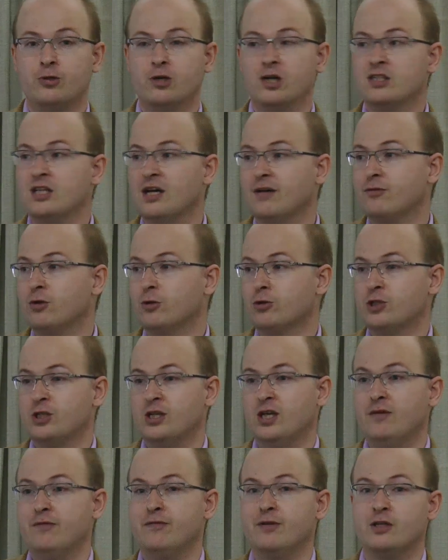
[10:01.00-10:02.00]
not have those
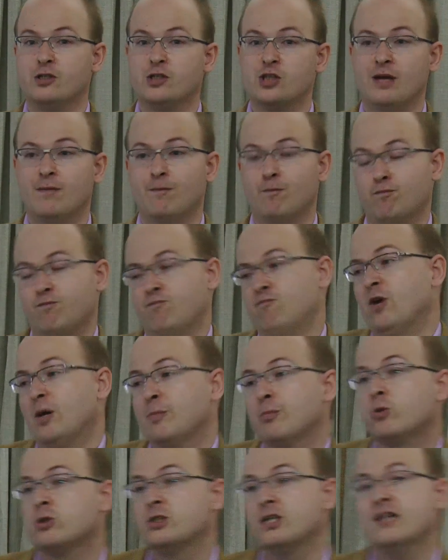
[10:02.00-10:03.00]
savings, and where
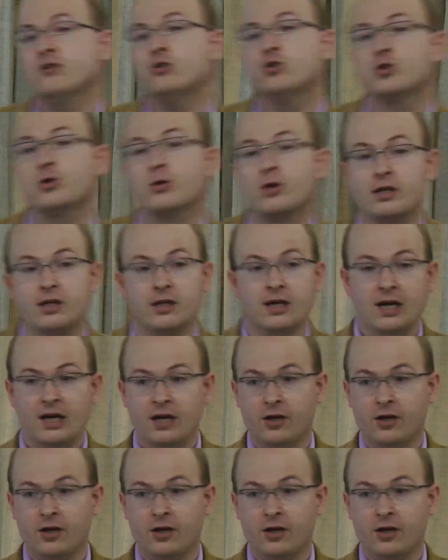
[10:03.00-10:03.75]
potentially